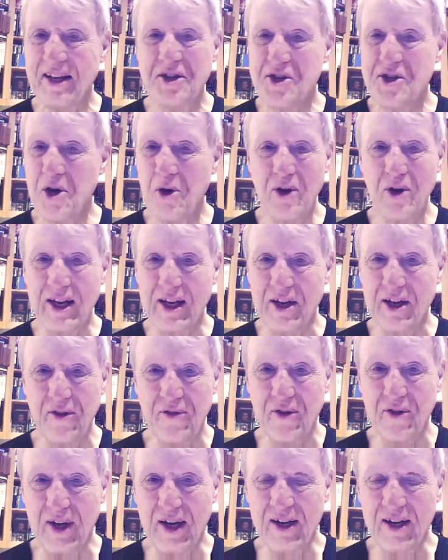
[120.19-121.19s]
totally
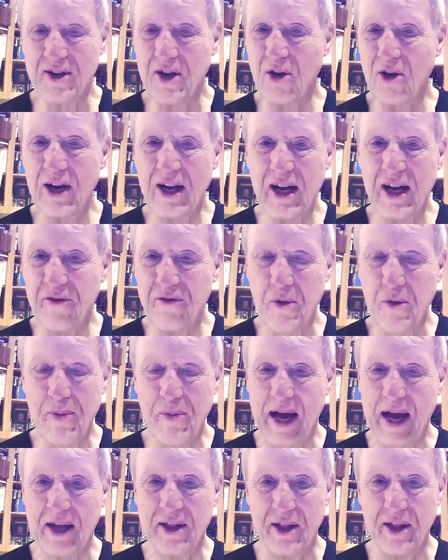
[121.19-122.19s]
different. Totally different
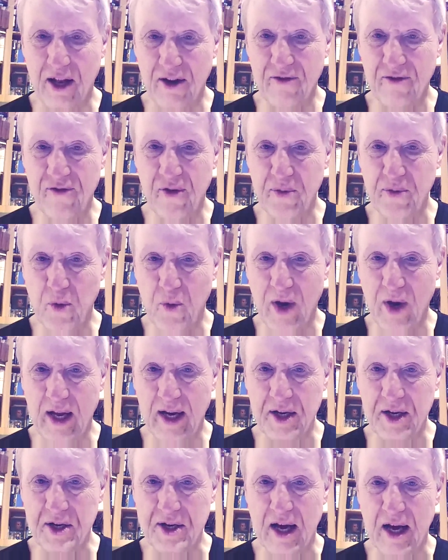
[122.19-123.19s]
back then from the way it
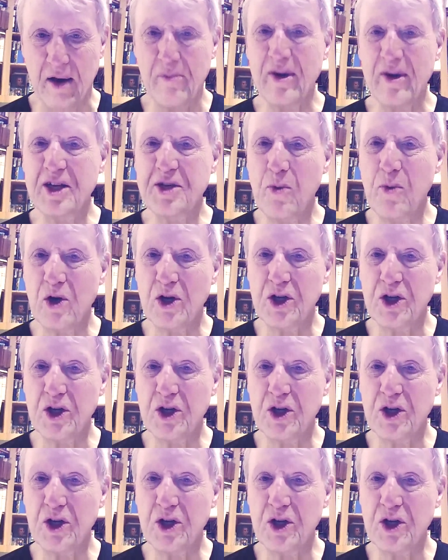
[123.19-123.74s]
is now. Much more